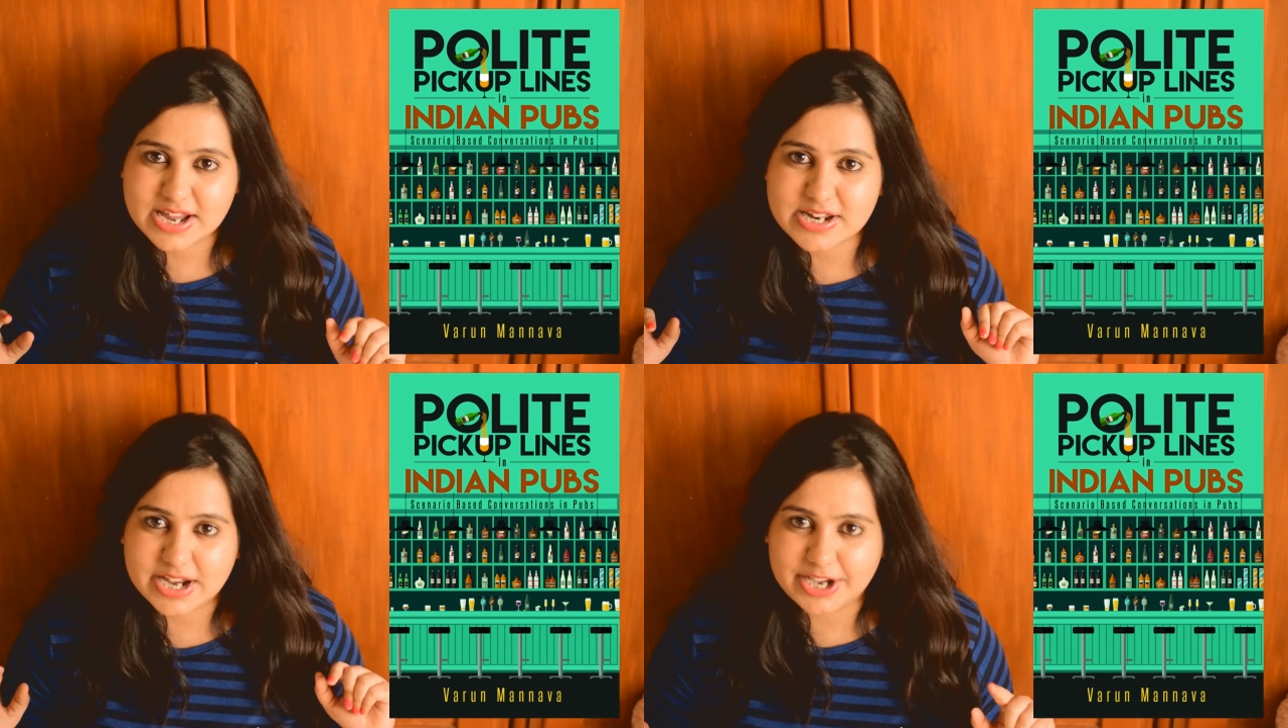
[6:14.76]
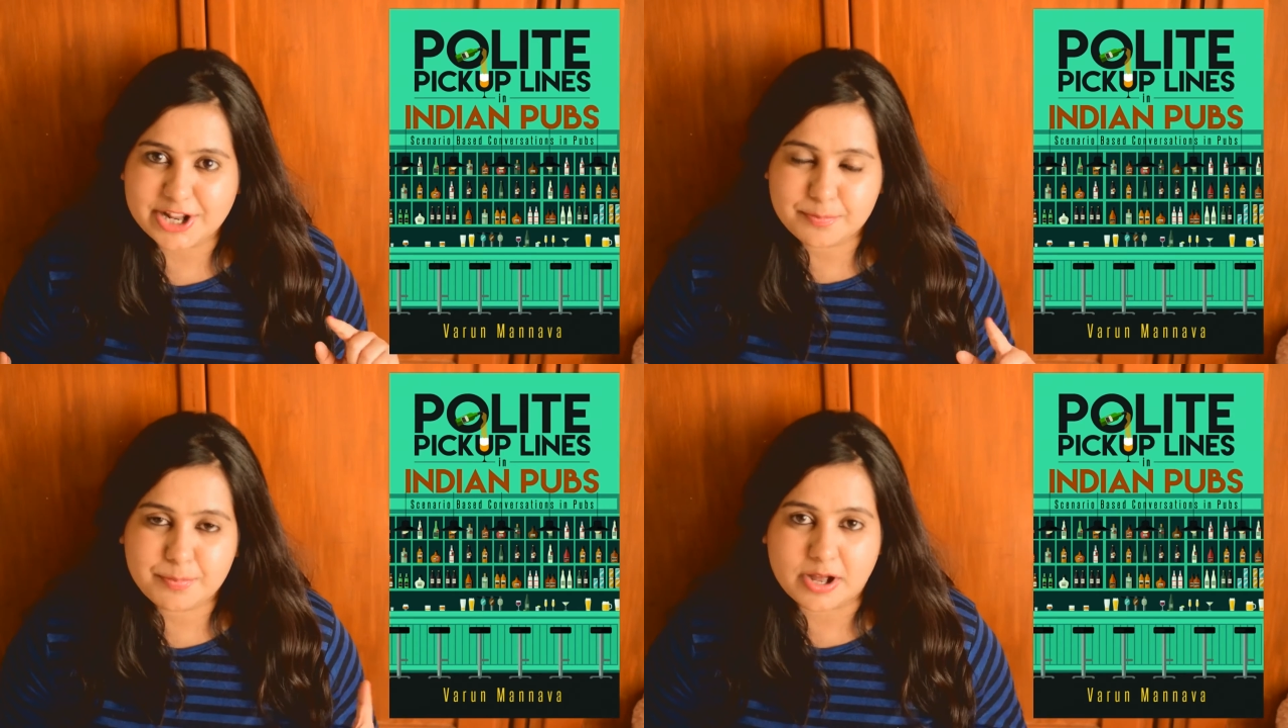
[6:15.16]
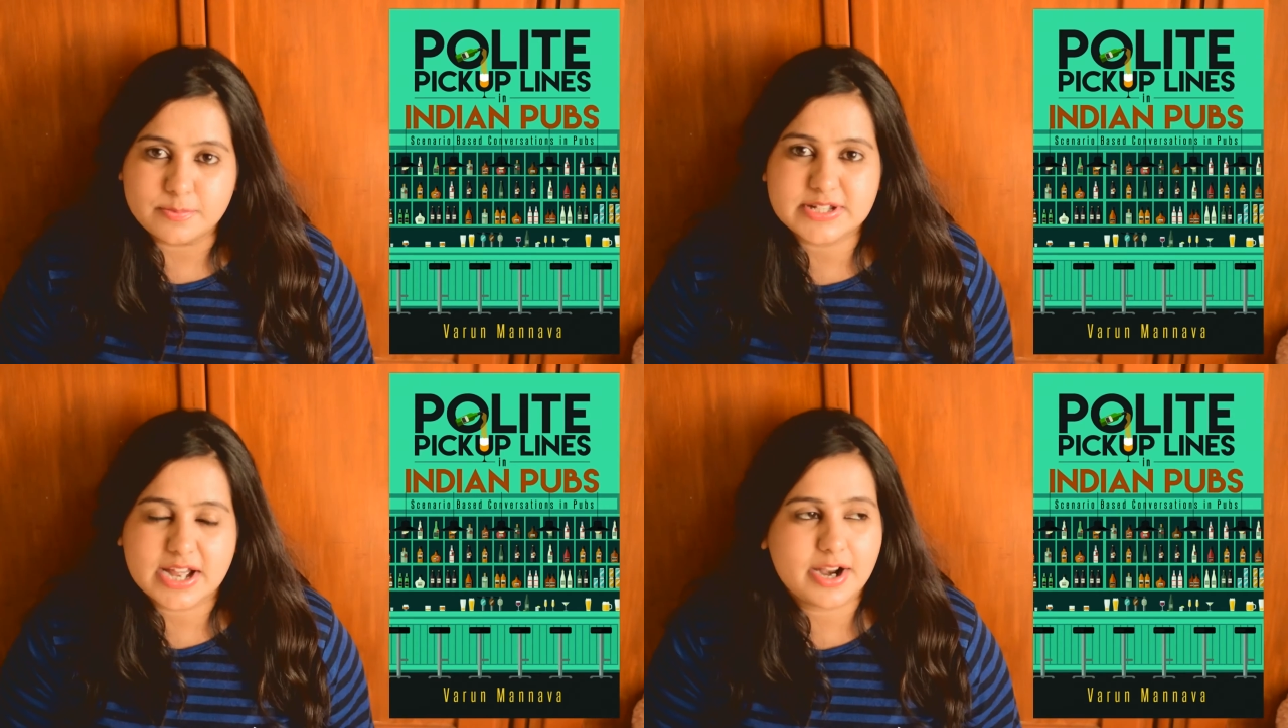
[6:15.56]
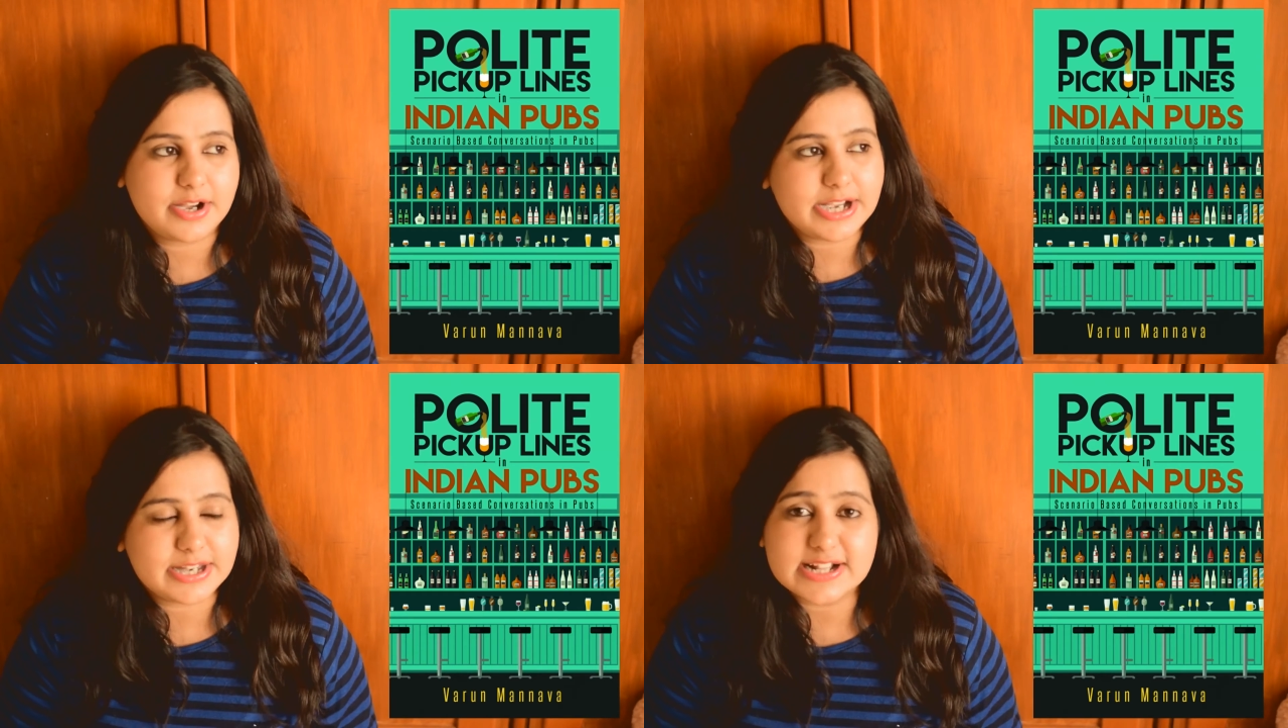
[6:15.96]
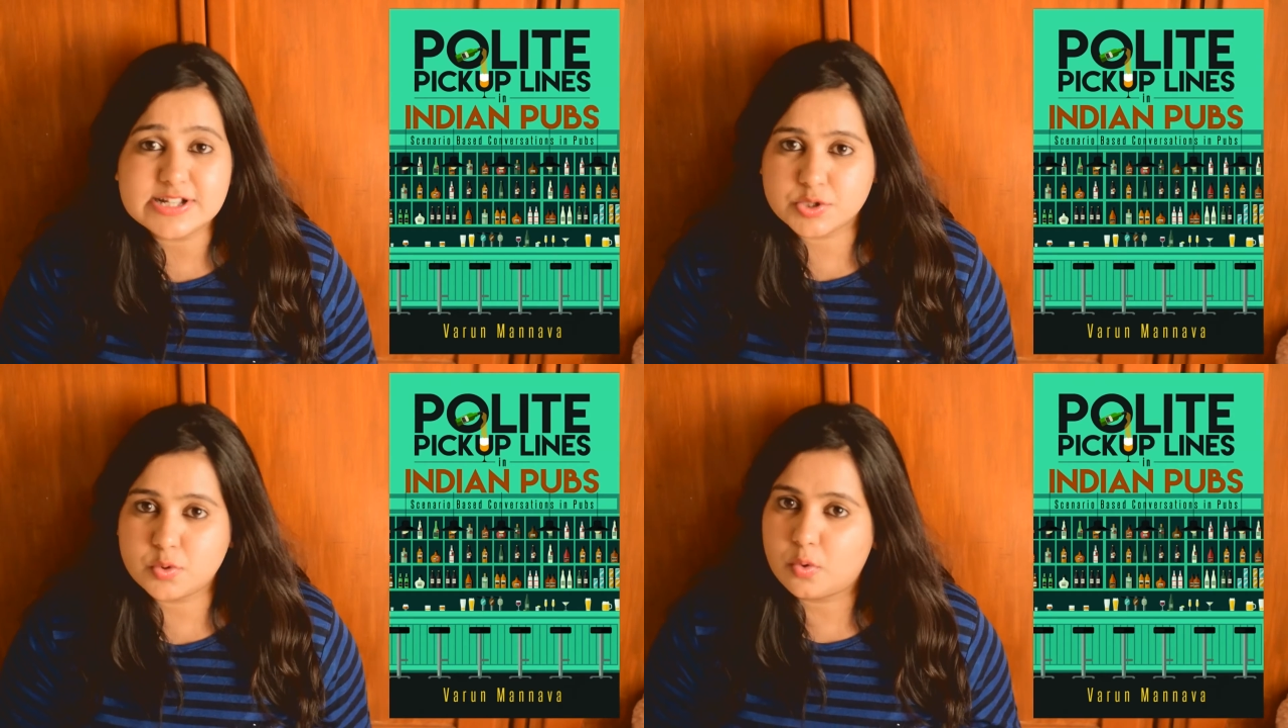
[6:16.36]
in Indian pubs, and it
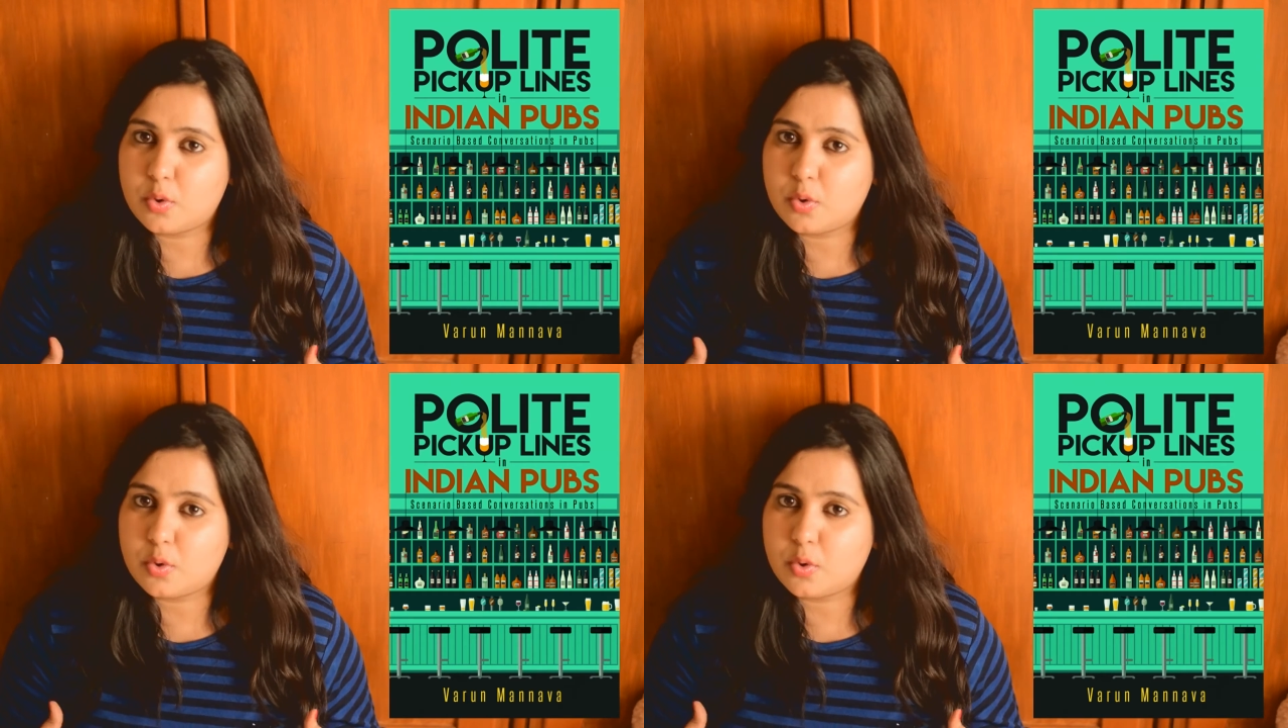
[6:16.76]
tells you